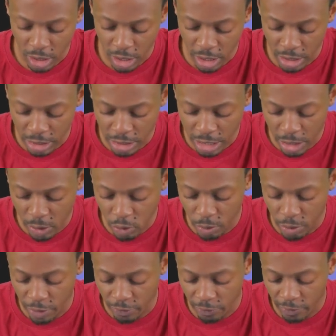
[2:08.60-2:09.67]
and that will
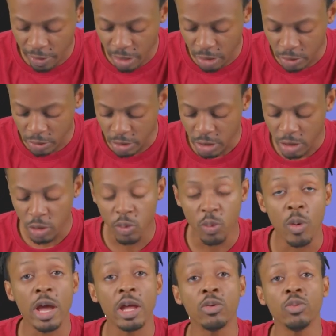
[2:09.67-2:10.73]
be found
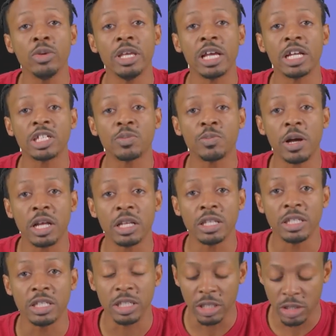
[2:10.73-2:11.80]
when we expand
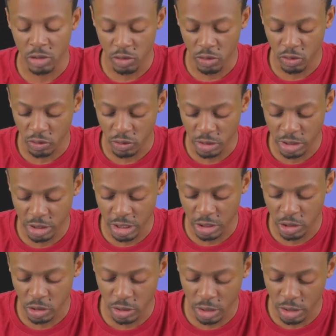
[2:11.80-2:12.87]
the
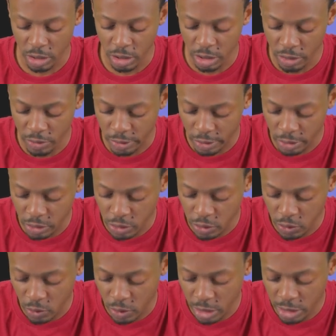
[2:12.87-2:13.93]
cross-sectional area.
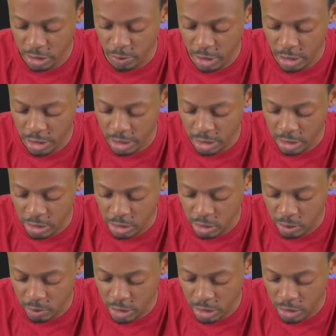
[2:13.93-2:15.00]
So let's make that the
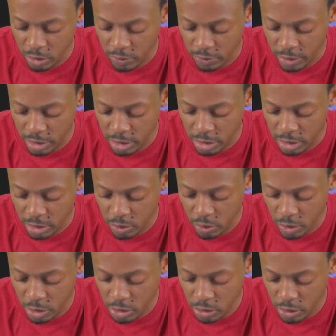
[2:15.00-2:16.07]
subject of this
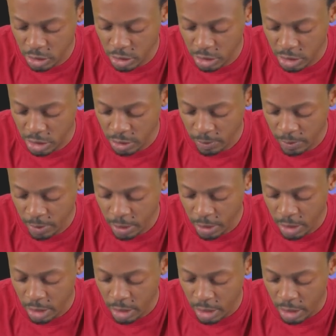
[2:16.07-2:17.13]
equation here.
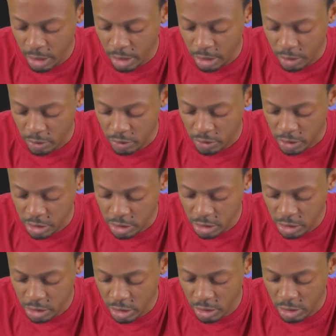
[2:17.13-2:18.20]

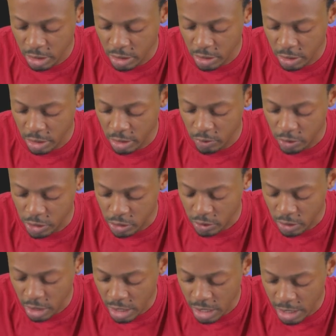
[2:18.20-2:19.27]
Cross-sectional area we
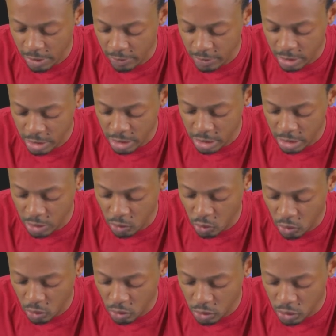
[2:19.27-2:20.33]
should have is
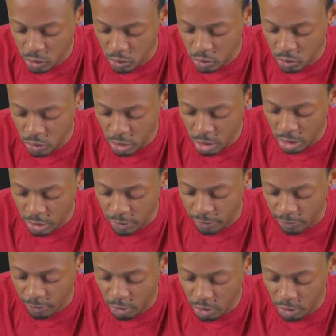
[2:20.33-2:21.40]
equal to
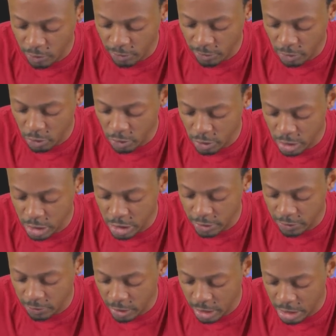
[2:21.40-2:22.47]
volume flow rate
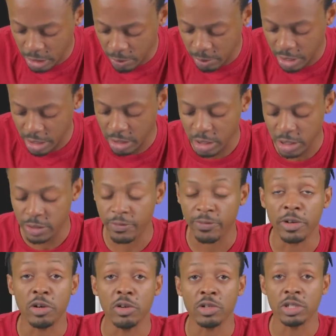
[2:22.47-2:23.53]
divided by this
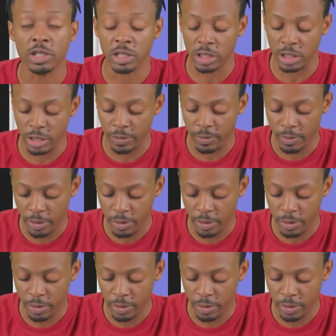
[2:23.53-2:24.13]
velocity,